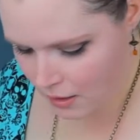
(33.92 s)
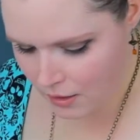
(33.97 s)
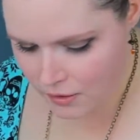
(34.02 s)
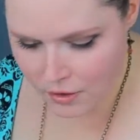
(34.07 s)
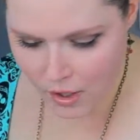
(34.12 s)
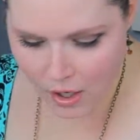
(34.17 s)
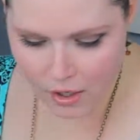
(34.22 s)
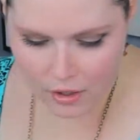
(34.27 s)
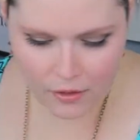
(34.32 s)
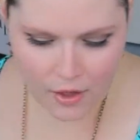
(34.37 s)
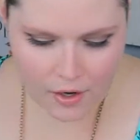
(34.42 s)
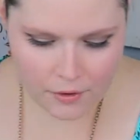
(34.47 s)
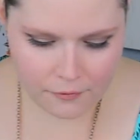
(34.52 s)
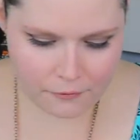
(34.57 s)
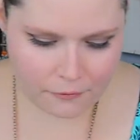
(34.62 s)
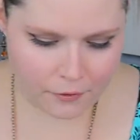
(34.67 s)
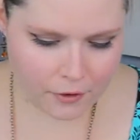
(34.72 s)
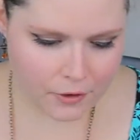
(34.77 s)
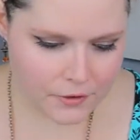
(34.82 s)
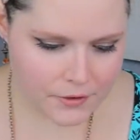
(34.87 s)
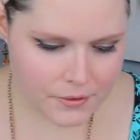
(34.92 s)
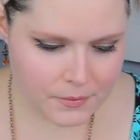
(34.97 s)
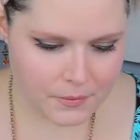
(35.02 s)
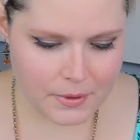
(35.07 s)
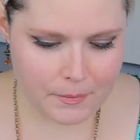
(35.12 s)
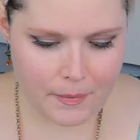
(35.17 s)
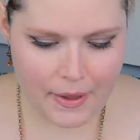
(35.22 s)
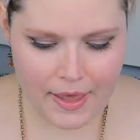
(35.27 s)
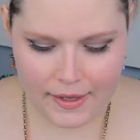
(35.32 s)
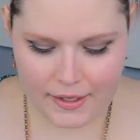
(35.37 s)
Not a lot of frills
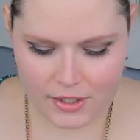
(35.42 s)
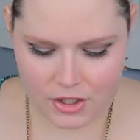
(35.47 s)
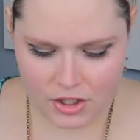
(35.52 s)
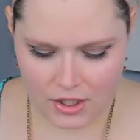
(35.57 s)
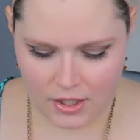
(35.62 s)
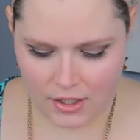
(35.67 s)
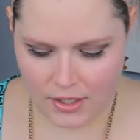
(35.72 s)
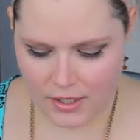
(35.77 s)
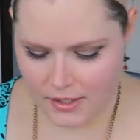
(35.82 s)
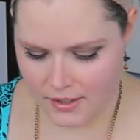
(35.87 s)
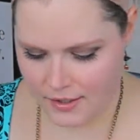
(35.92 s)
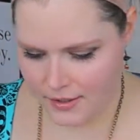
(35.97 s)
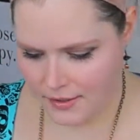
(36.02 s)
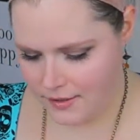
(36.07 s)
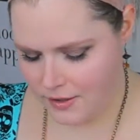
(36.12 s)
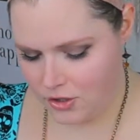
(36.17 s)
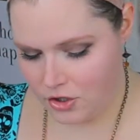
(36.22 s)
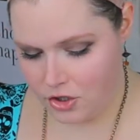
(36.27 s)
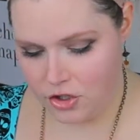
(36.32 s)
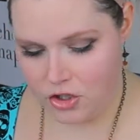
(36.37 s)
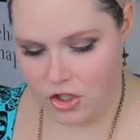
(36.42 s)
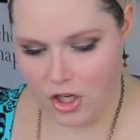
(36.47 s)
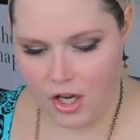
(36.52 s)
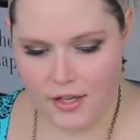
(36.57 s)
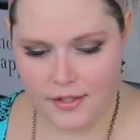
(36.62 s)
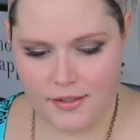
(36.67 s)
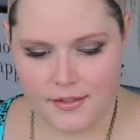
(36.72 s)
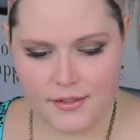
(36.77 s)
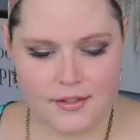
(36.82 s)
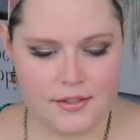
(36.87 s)
with the packaging. It is
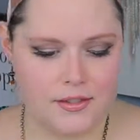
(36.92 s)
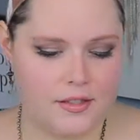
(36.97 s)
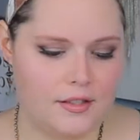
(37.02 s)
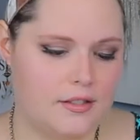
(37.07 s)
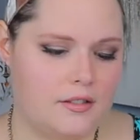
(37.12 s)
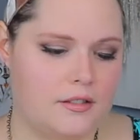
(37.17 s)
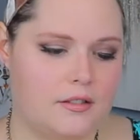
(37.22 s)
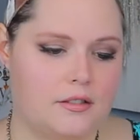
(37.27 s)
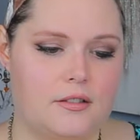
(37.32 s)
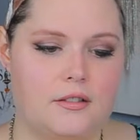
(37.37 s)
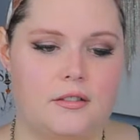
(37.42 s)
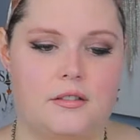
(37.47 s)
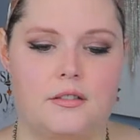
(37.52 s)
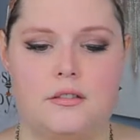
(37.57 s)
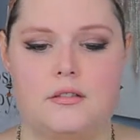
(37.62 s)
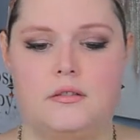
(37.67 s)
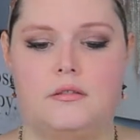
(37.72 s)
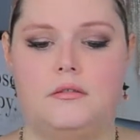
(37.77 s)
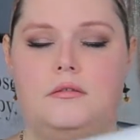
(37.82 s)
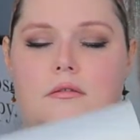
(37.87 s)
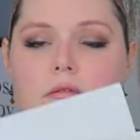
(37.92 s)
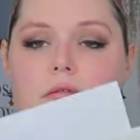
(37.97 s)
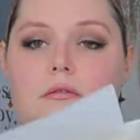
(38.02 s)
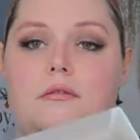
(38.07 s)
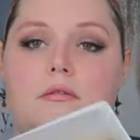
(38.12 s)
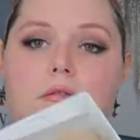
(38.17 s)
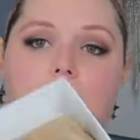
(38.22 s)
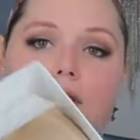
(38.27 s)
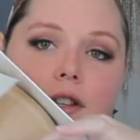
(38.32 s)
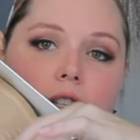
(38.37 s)
just
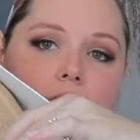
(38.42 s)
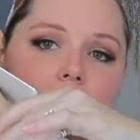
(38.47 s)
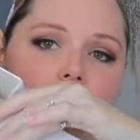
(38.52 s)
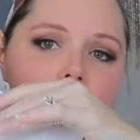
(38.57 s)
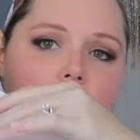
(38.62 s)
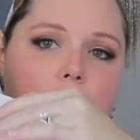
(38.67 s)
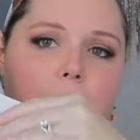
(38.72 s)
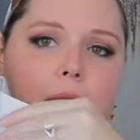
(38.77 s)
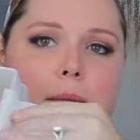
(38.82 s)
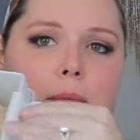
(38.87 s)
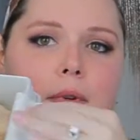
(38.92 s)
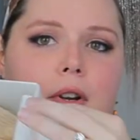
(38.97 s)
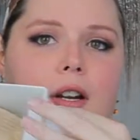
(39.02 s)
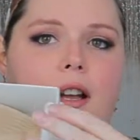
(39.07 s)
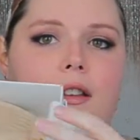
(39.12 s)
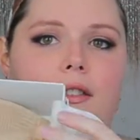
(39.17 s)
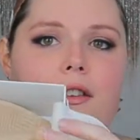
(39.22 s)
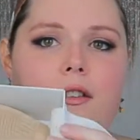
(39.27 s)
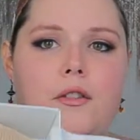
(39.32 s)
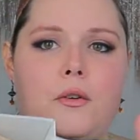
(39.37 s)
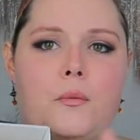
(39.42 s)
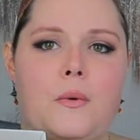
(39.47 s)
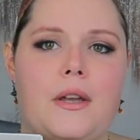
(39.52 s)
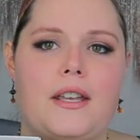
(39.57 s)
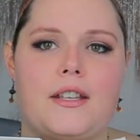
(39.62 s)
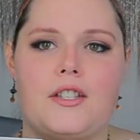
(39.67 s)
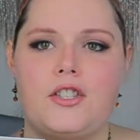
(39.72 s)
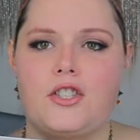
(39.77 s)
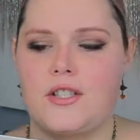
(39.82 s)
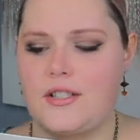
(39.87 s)
the tissue paper and then the
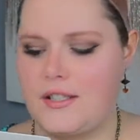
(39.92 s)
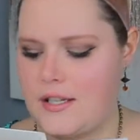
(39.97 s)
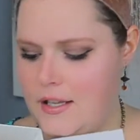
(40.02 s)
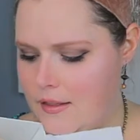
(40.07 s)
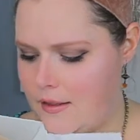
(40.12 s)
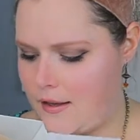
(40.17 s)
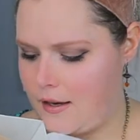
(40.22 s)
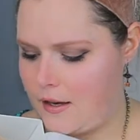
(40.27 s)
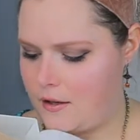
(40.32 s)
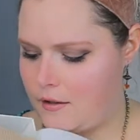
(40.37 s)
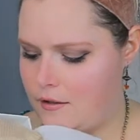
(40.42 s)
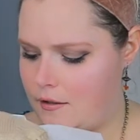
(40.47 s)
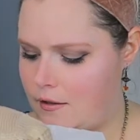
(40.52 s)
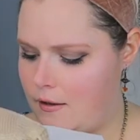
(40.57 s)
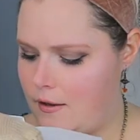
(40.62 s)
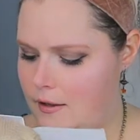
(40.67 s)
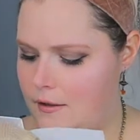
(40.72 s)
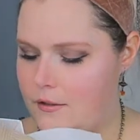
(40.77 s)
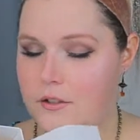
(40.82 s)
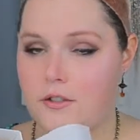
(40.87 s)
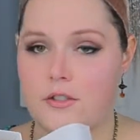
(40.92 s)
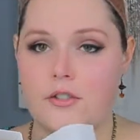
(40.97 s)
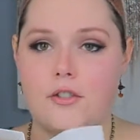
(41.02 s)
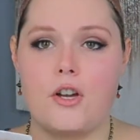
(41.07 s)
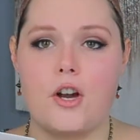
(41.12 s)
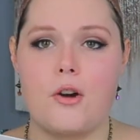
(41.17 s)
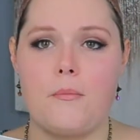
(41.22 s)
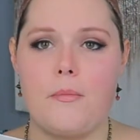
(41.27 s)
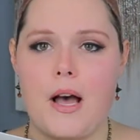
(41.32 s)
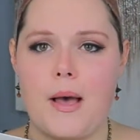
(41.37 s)
wig is just in there. Uh, there's
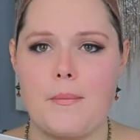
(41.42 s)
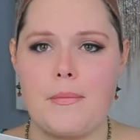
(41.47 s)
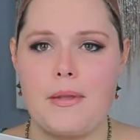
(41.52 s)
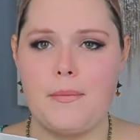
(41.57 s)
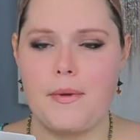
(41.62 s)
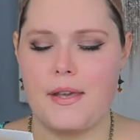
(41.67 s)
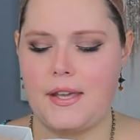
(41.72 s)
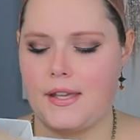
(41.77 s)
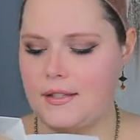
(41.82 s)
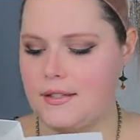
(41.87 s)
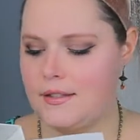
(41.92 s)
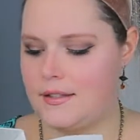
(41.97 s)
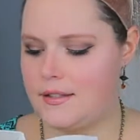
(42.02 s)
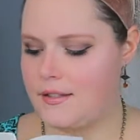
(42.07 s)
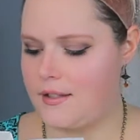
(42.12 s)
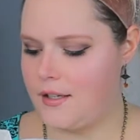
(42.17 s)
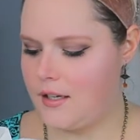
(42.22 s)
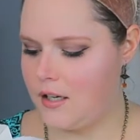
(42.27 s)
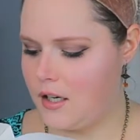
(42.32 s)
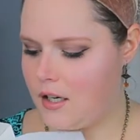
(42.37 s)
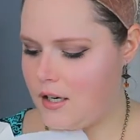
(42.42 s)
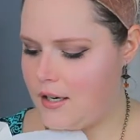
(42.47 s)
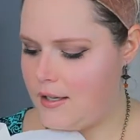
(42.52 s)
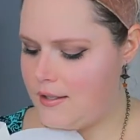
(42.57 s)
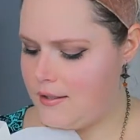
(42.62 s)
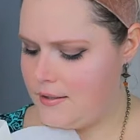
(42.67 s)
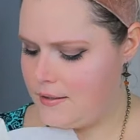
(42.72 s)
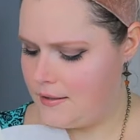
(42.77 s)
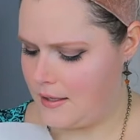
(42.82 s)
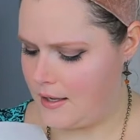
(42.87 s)
no bobby pins. There
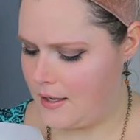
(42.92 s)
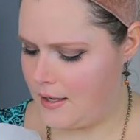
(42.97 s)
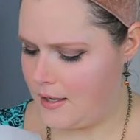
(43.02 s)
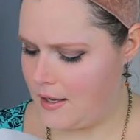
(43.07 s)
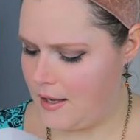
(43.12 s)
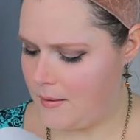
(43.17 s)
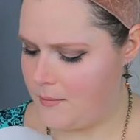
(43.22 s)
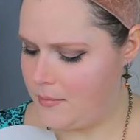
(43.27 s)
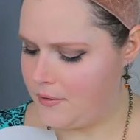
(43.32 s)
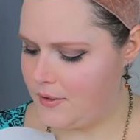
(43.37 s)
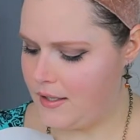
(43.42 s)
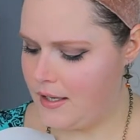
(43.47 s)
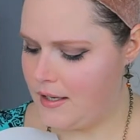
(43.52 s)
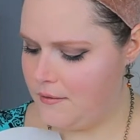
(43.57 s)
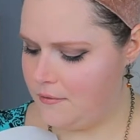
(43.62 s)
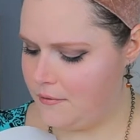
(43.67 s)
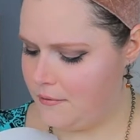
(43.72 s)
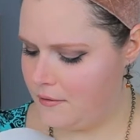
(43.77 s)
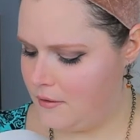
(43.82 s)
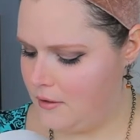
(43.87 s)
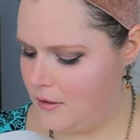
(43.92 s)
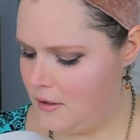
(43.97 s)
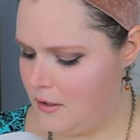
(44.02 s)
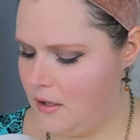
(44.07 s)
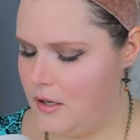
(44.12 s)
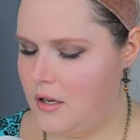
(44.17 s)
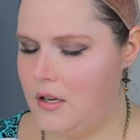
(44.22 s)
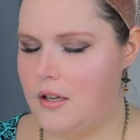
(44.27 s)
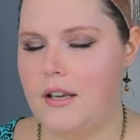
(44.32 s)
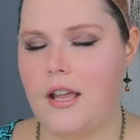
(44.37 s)
is, uh, I believe,
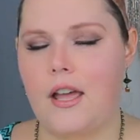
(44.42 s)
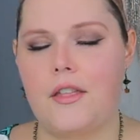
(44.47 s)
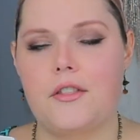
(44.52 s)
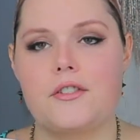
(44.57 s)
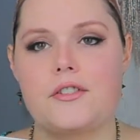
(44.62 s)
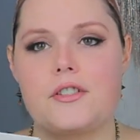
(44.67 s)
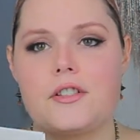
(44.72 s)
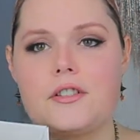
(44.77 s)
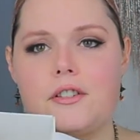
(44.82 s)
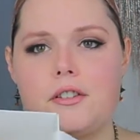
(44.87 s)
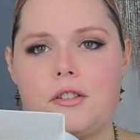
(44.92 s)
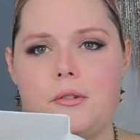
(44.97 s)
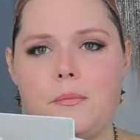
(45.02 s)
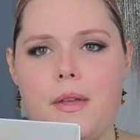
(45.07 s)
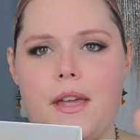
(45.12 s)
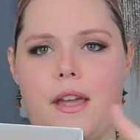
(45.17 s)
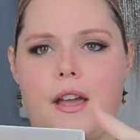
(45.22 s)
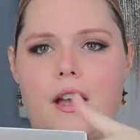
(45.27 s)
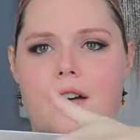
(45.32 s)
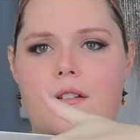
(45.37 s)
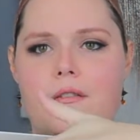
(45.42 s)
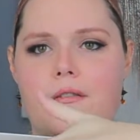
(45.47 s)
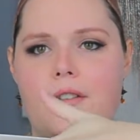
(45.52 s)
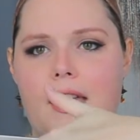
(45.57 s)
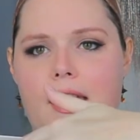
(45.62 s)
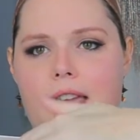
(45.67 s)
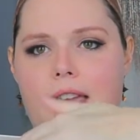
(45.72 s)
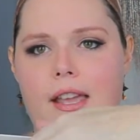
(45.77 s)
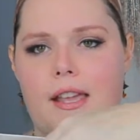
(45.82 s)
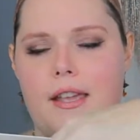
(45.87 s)
yeah, there's a little bit of
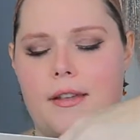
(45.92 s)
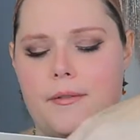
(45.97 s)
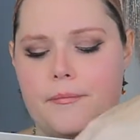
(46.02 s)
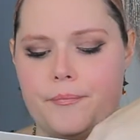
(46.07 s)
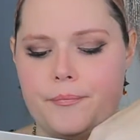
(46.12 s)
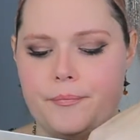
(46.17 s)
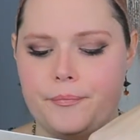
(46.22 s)
a,